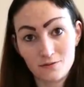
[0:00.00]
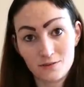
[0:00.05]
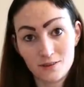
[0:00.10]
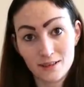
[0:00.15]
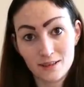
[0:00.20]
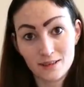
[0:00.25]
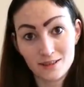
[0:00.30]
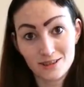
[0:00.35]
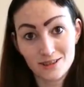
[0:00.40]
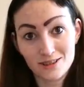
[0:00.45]

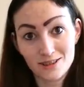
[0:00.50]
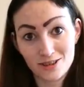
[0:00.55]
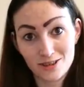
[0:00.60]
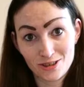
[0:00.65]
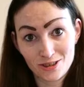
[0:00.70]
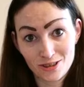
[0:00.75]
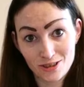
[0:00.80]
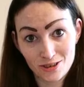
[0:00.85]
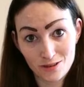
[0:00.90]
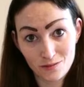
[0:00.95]
Ooh, it's
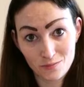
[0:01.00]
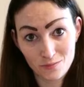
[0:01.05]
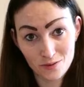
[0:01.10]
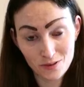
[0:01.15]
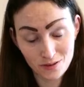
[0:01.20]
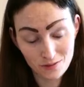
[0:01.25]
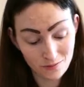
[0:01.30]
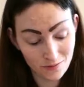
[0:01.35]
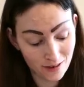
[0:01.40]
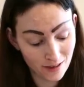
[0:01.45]
super
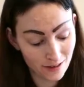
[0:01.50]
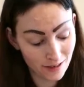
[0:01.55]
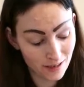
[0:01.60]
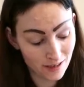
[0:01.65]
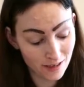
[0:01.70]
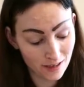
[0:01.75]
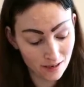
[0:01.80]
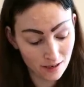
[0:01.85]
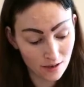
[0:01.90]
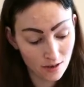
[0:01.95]
soft for
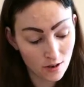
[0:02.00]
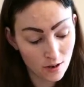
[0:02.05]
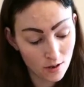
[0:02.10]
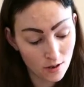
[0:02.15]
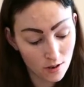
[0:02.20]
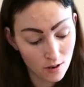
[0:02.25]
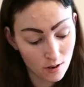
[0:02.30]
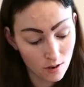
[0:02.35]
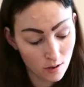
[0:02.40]
tweeded.